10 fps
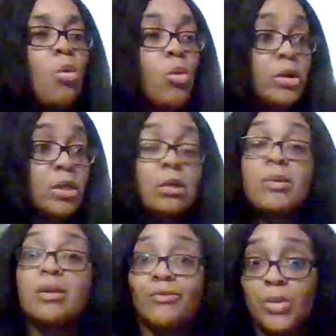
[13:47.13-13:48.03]
where it could have
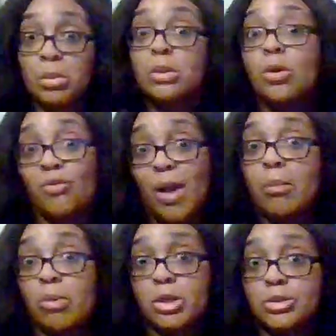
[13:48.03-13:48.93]
been very low
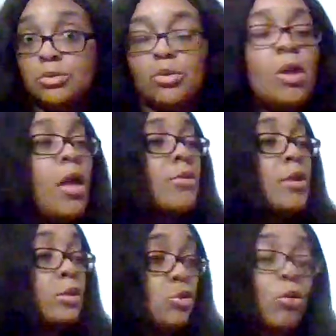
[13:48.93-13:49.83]
vibrational
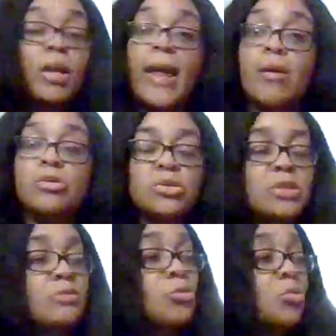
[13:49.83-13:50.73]
and you're allowing
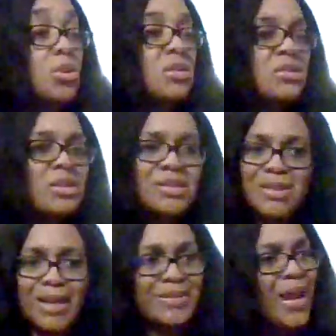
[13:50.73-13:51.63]
yourself to really see
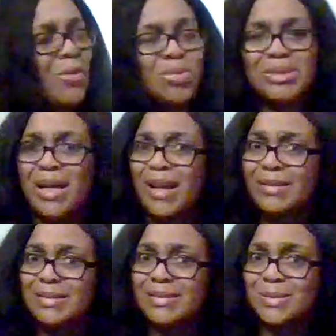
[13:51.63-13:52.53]
it's like that was I
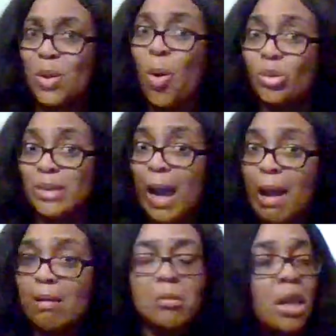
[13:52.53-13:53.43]
like this this whole
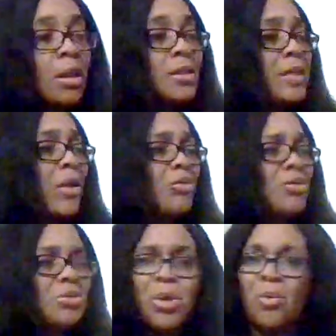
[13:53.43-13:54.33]
time it's like
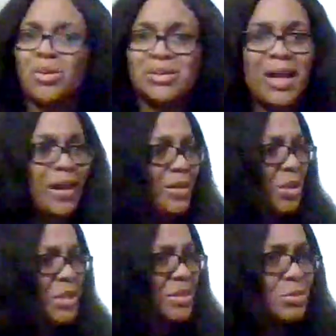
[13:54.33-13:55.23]
you know was I
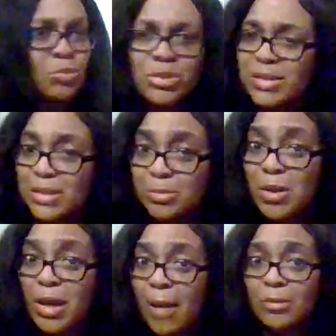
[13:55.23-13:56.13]
was this
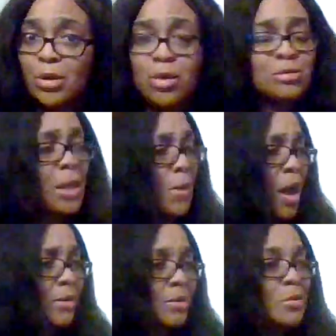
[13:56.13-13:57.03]
been happening the whole time
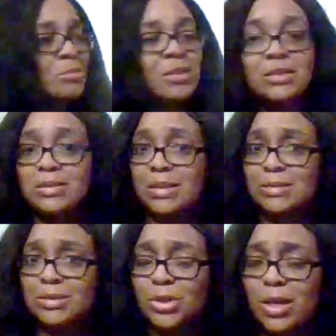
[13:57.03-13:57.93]
how come these
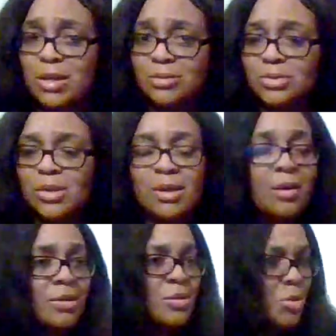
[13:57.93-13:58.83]
things changed
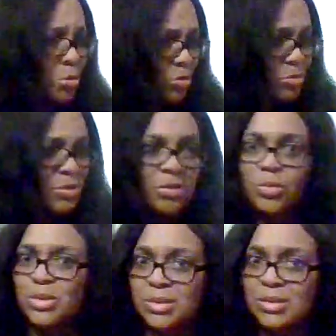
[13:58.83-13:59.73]
you know
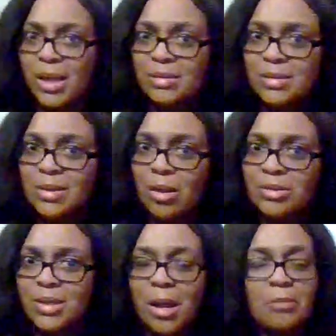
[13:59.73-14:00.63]
was this like this all
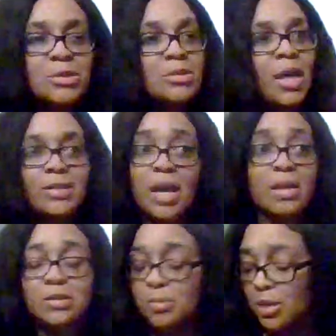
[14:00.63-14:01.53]
the time it's like
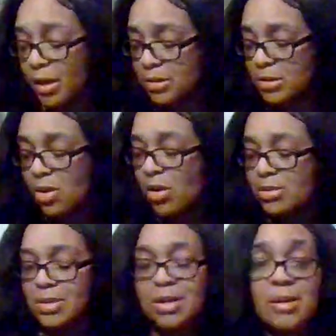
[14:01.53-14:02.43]
yeah it's been like this all
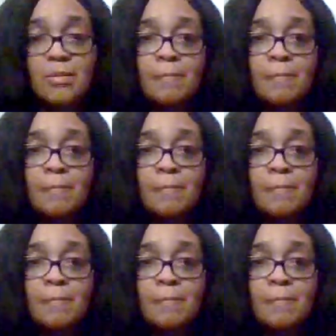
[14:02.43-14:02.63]
the time